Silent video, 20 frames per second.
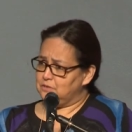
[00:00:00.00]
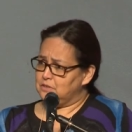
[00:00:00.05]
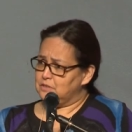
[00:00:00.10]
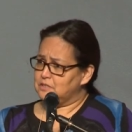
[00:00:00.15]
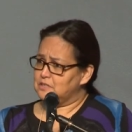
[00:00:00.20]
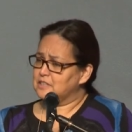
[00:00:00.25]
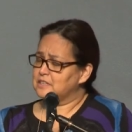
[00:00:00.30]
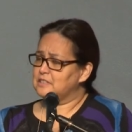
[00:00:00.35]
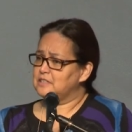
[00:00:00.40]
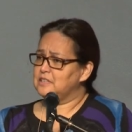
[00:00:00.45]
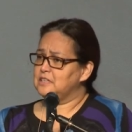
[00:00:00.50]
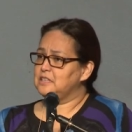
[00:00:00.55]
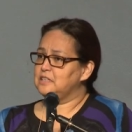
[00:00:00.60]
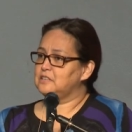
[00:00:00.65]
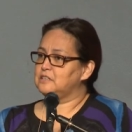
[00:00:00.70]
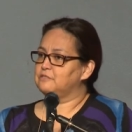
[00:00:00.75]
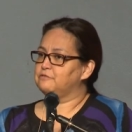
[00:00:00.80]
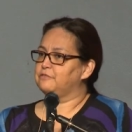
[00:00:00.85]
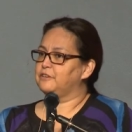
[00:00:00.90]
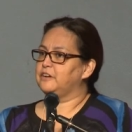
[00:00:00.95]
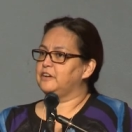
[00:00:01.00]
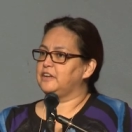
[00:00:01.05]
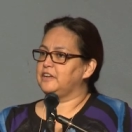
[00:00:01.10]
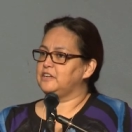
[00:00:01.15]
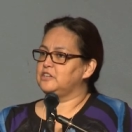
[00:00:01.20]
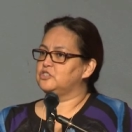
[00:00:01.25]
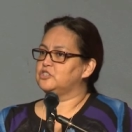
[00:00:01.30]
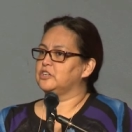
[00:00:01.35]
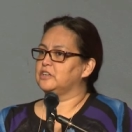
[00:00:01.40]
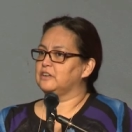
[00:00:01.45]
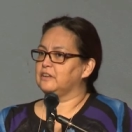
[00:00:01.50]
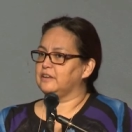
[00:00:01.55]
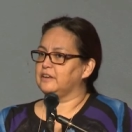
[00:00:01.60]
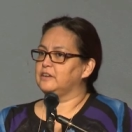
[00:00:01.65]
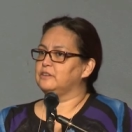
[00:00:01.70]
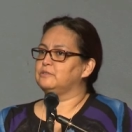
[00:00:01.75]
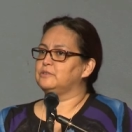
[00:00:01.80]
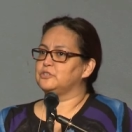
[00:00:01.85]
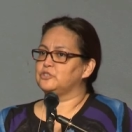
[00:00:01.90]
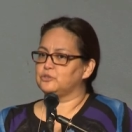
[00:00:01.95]
16 different ancient
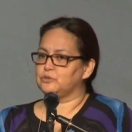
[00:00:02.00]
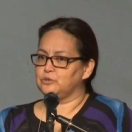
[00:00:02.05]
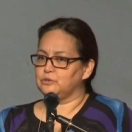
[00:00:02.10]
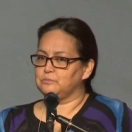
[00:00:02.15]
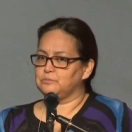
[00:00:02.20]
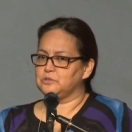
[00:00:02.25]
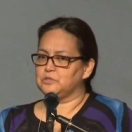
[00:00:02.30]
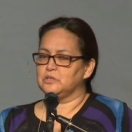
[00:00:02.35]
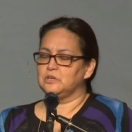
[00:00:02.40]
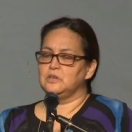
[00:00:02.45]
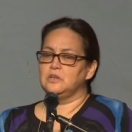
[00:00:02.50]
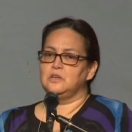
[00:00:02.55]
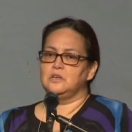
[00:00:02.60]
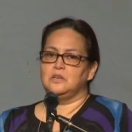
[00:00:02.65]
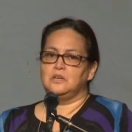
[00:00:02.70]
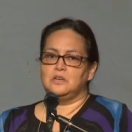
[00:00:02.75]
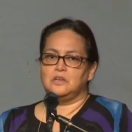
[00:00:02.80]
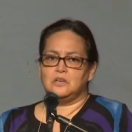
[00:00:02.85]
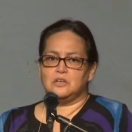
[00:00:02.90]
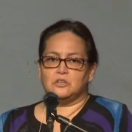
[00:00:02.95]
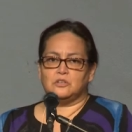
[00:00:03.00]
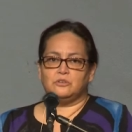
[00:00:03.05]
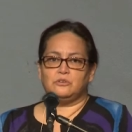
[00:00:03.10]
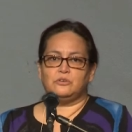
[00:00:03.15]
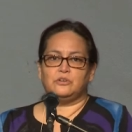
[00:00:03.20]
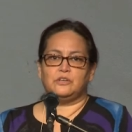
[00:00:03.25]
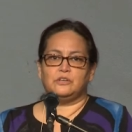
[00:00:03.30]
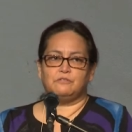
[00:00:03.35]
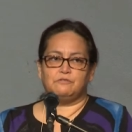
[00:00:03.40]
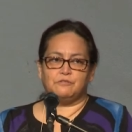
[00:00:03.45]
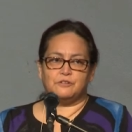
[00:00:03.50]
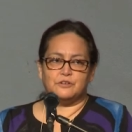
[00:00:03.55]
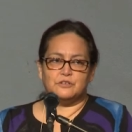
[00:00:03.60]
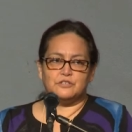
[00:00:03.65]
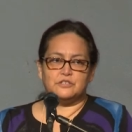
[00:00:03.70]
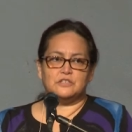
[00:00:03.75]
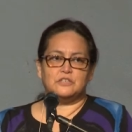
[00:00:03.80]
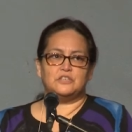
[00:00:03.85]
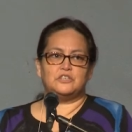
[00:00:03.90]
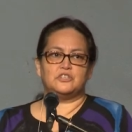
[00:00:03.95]
language groups, including
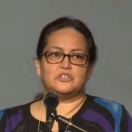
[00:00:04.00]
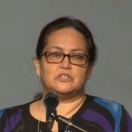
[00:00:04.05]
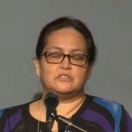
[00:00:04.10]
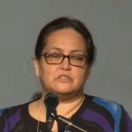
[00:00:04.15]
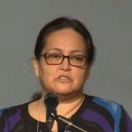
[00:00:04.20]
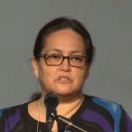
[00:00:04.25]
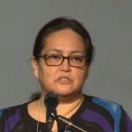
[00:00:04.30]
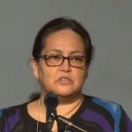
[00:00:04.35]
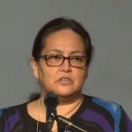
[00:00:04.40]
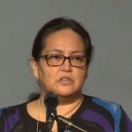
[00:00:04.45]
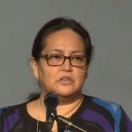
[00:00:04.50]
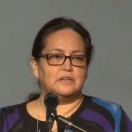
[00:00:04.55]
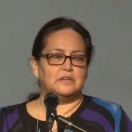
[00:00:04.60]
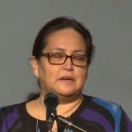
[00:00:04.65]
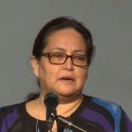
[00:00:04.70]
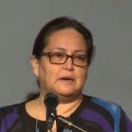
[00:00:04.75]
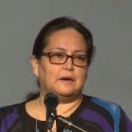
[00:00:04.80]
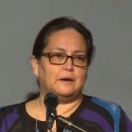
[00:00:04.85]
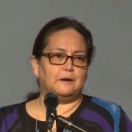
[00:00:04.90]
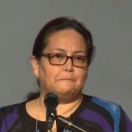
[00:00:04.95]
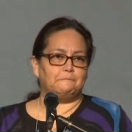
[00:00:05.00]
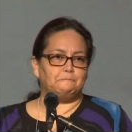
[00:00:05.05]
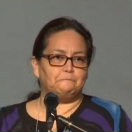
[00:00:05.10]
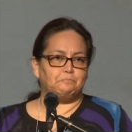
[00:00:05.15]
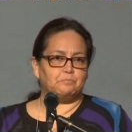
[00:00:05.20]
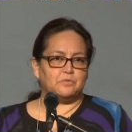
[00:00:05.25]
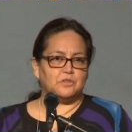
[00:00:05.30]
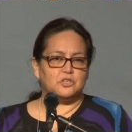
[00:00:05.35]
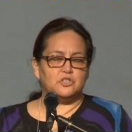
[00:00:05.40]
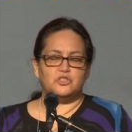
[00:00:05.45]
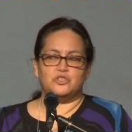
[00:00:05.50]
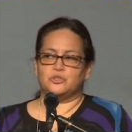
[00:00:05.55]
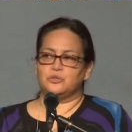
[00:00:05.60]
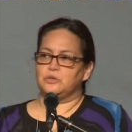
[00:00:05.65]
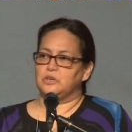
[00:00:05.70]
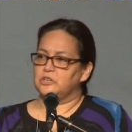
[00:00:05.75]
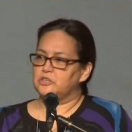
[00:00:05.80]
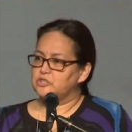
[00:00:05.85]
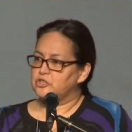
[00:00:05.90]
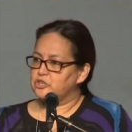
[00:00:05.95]
First Nations, um,
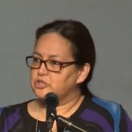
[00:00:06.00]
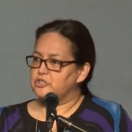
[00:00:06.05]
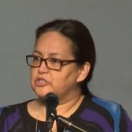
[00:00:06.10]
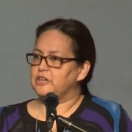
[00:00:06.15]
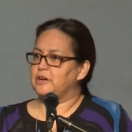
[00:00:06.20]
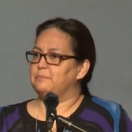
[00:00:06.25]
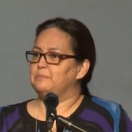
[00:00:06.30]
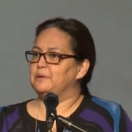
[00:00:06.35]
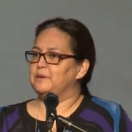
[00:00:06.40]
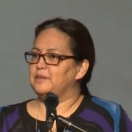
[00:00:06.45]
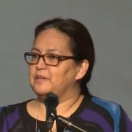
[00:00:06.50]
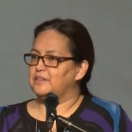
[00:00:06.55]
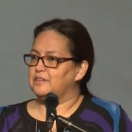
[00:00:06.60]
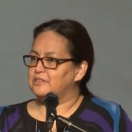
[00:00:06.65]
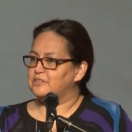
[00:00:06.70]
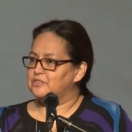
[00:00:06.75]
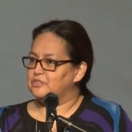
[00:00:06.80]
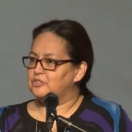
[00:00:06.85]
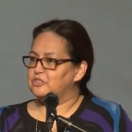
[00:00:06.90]
Jewish, Japanese,